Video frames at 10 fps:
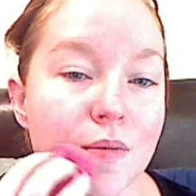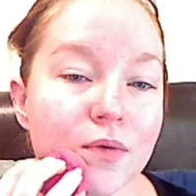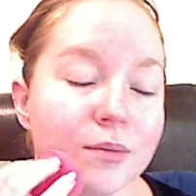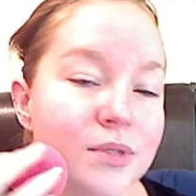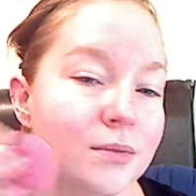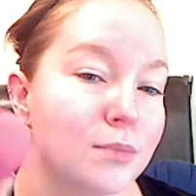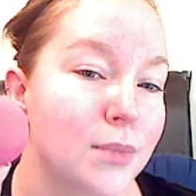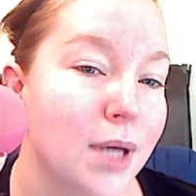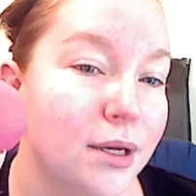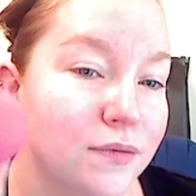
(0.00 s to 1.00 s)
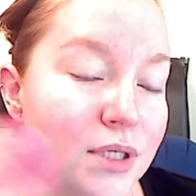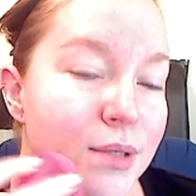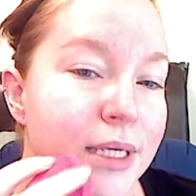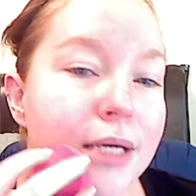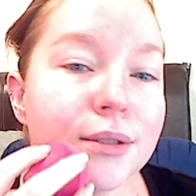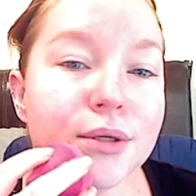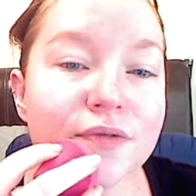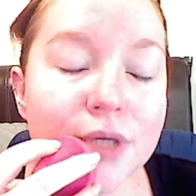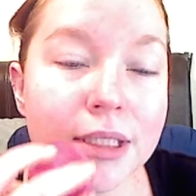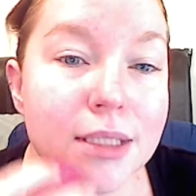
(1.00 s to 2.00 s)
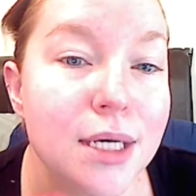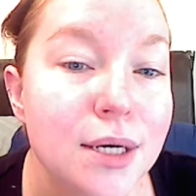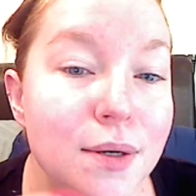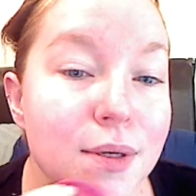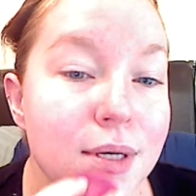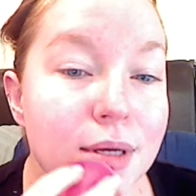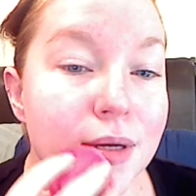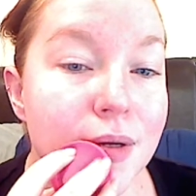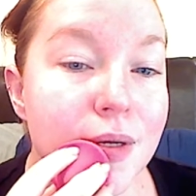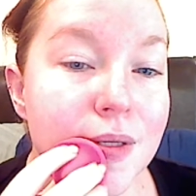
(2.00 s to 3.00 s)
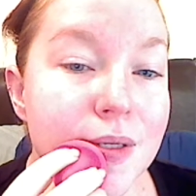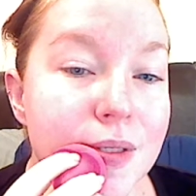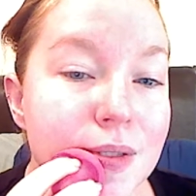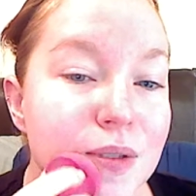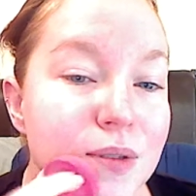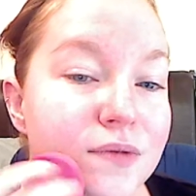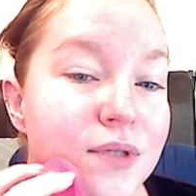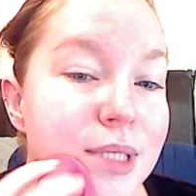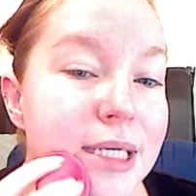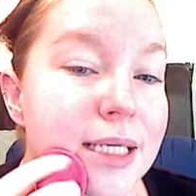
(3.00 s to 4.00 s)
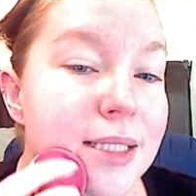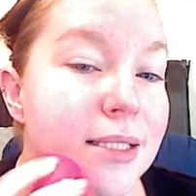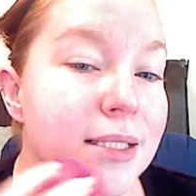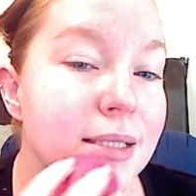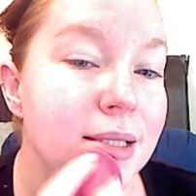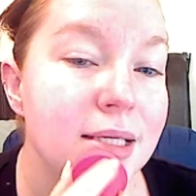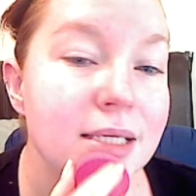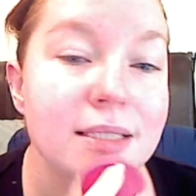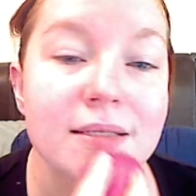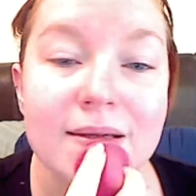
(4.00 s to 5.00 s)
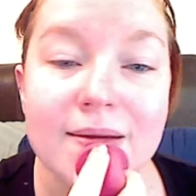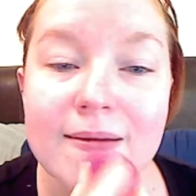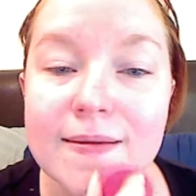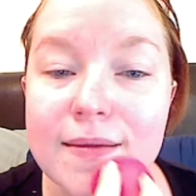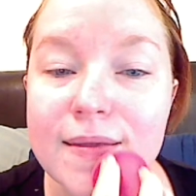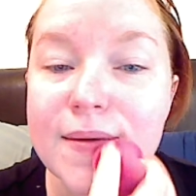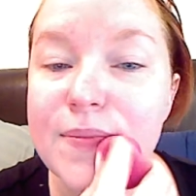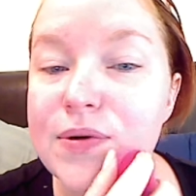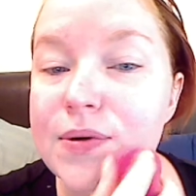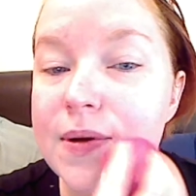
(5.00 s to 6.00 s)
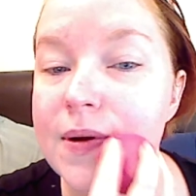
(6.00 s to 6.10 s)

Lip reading: what I'm kind of doing, I don't know if you can tell, sort of doing this number.